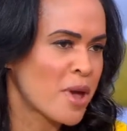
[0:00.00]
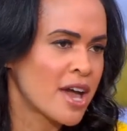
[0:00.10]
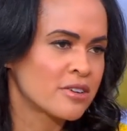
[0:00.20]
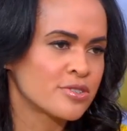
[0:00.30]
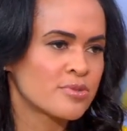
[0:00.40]

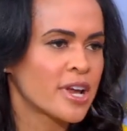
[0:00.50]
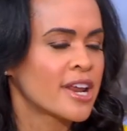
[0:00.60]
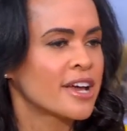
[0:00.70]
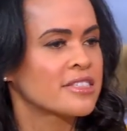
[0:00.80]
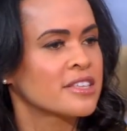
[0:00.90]
matters, right? And
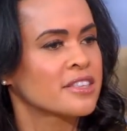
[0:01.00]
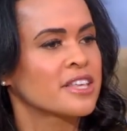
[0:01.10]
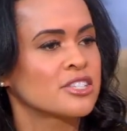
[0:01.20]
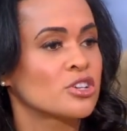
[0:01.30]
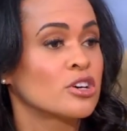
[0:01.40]
mm-hmm. I think that
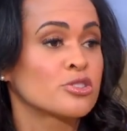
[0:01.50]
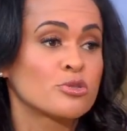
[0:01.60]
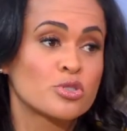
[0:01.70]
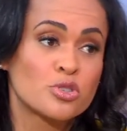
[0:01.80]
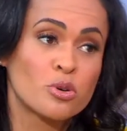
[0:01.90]
that's also
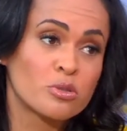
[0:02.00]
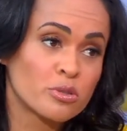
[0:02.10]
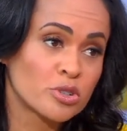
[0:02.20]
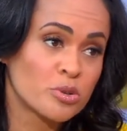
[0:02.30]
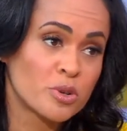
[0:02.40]
so crucial